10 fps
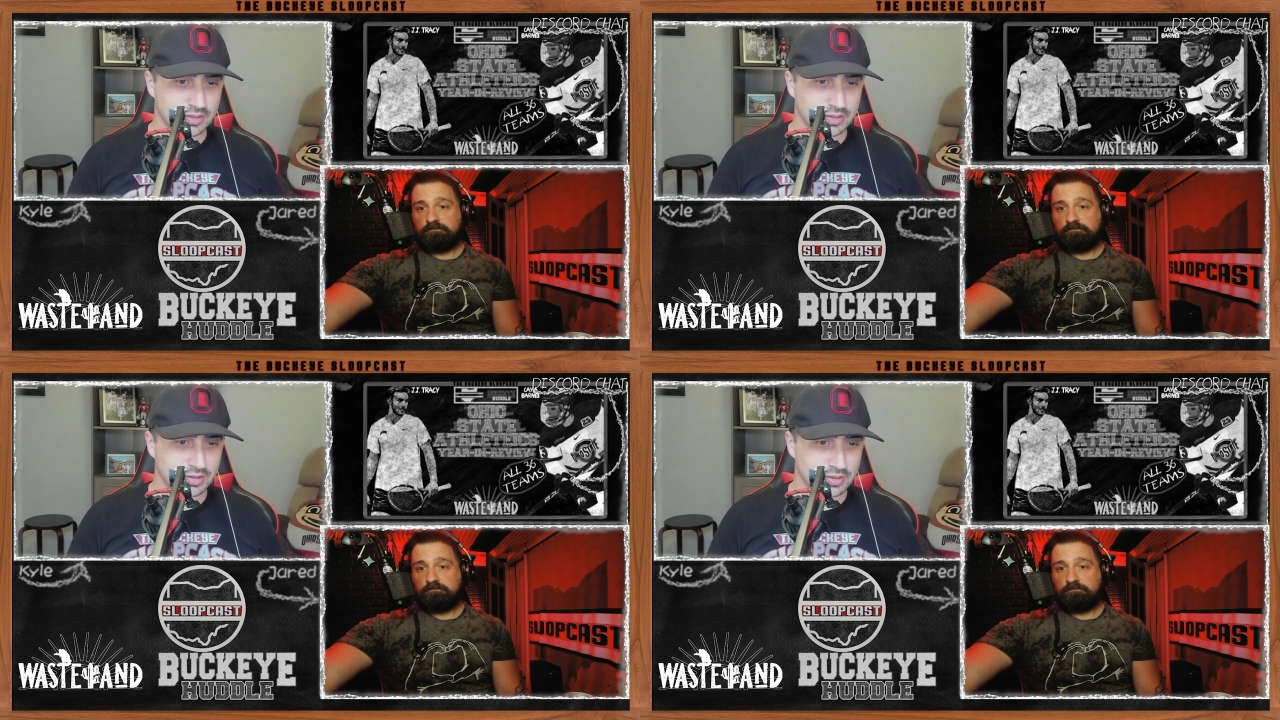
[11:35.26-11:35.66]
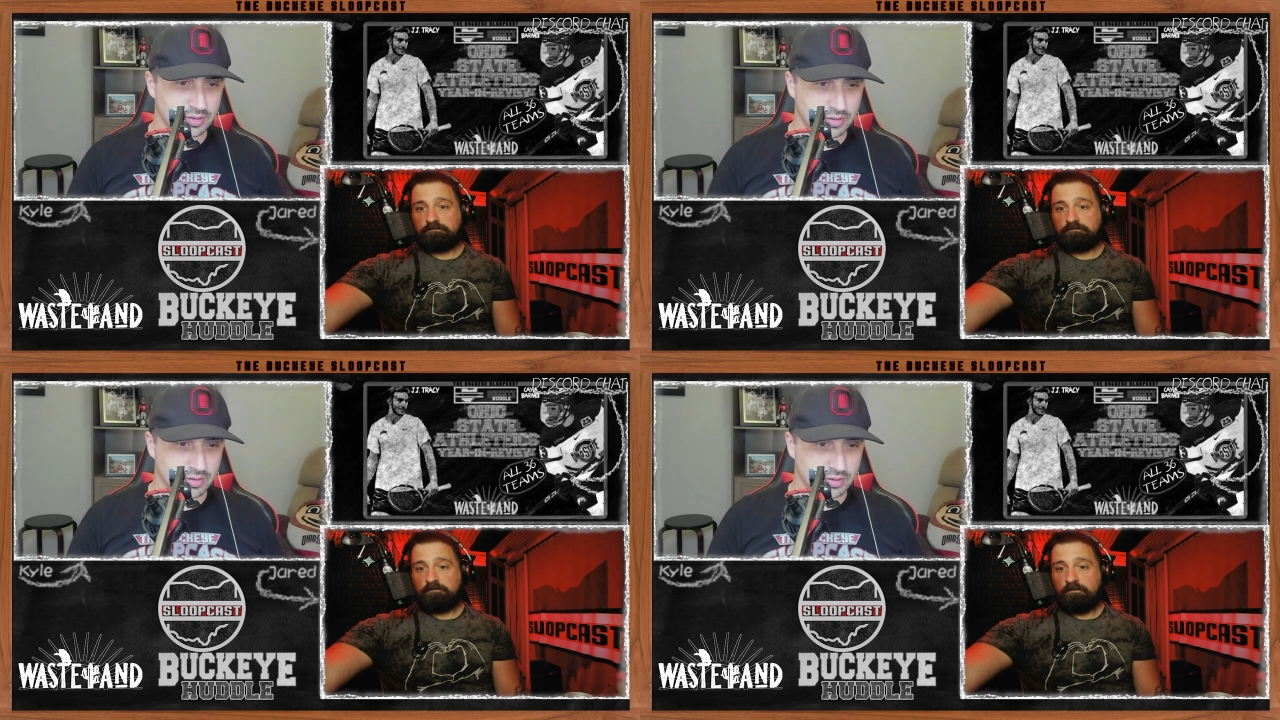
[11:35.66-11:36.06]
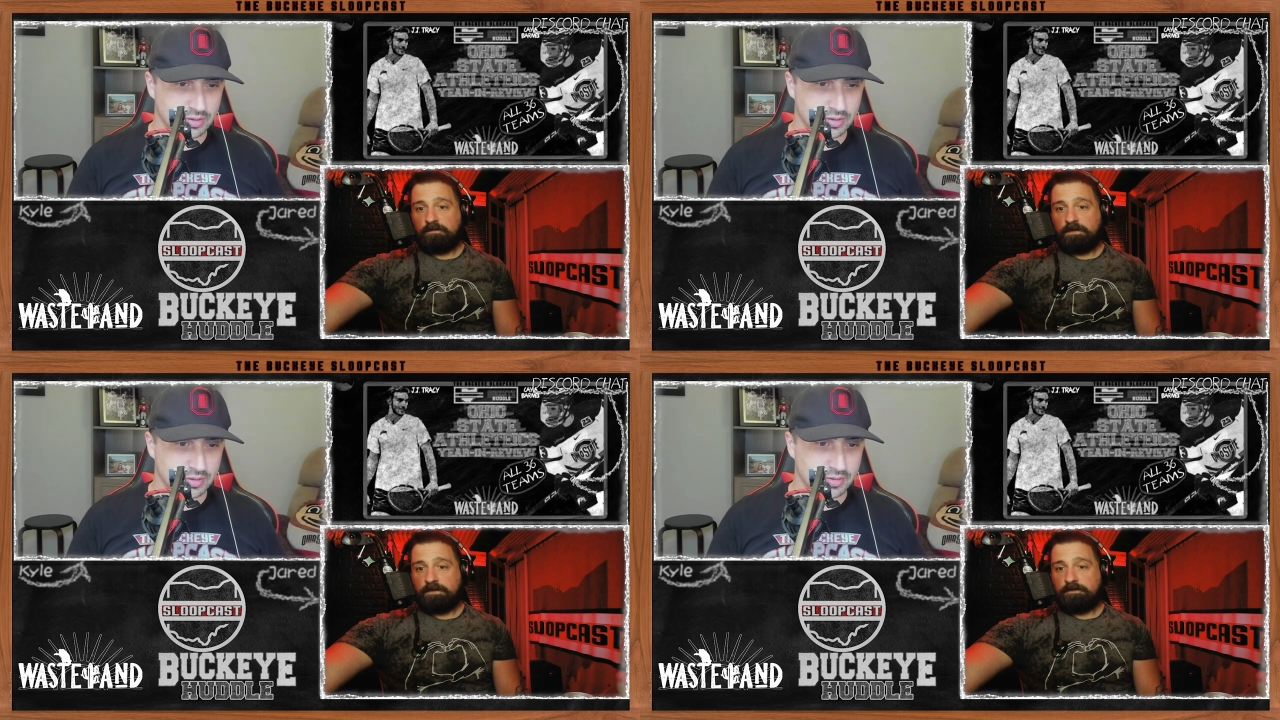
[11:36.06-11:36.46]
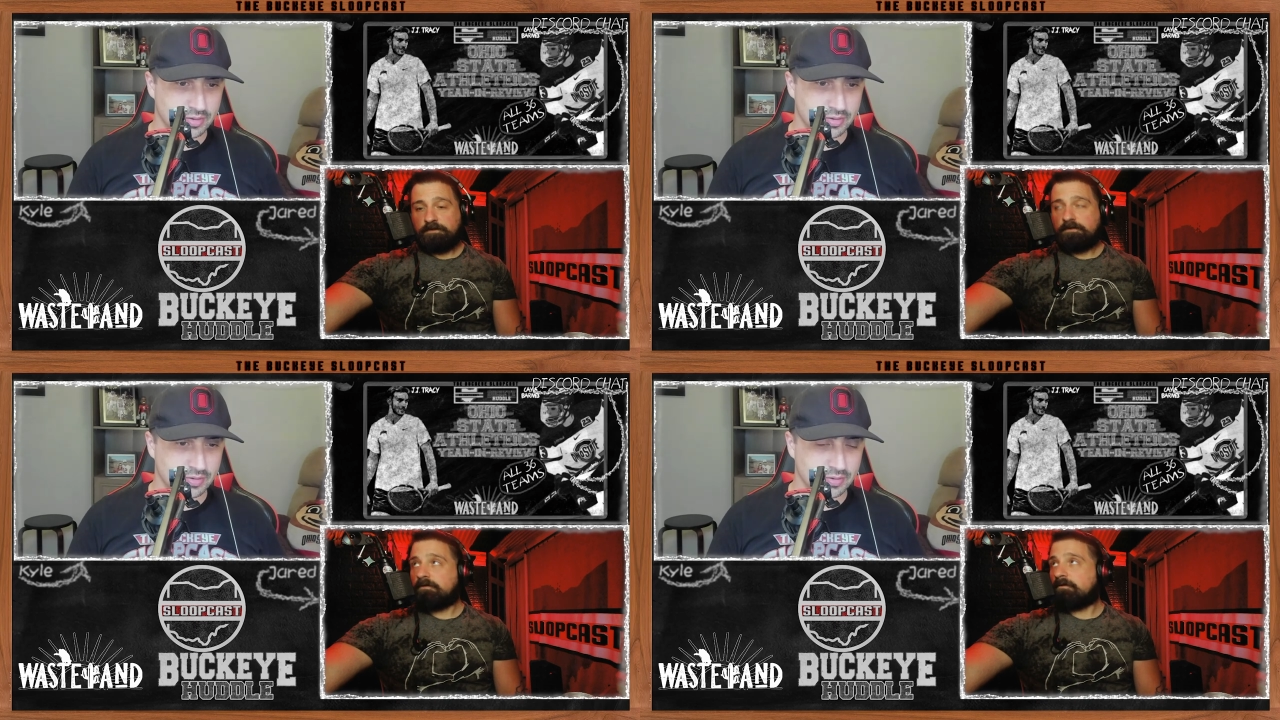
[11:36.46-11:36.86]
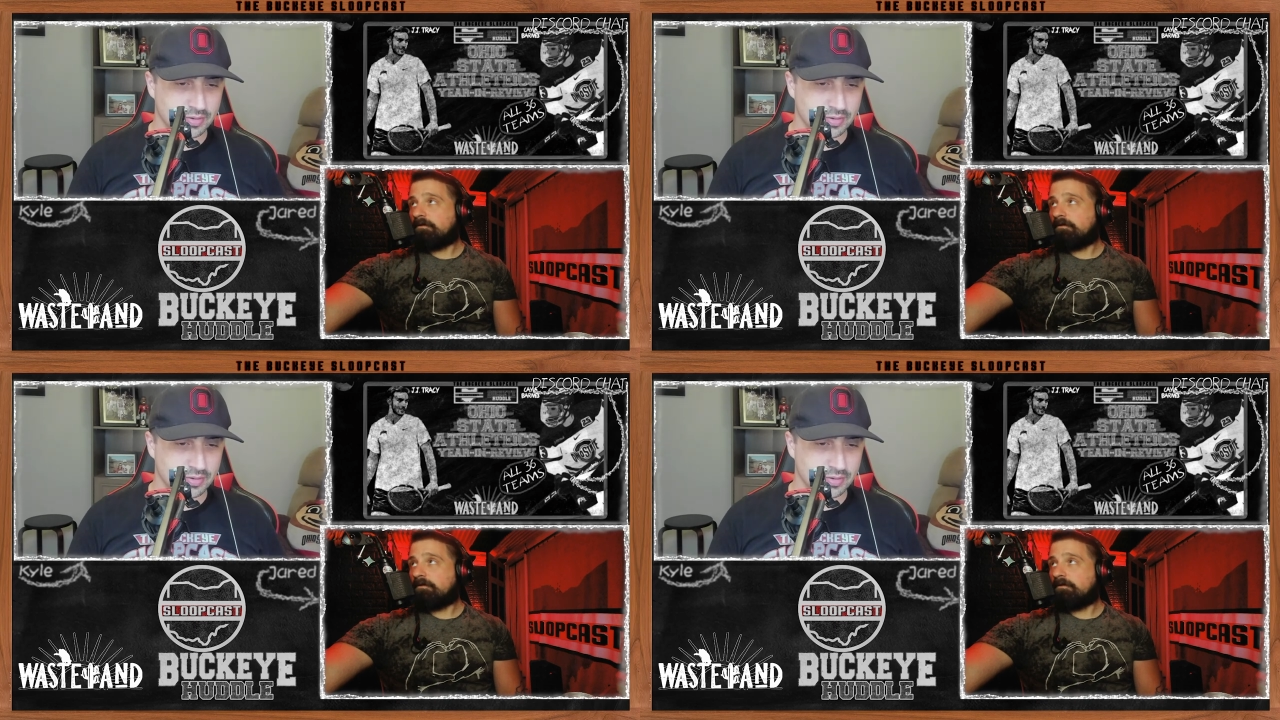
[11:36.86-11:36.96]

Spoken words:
Nobody speaks.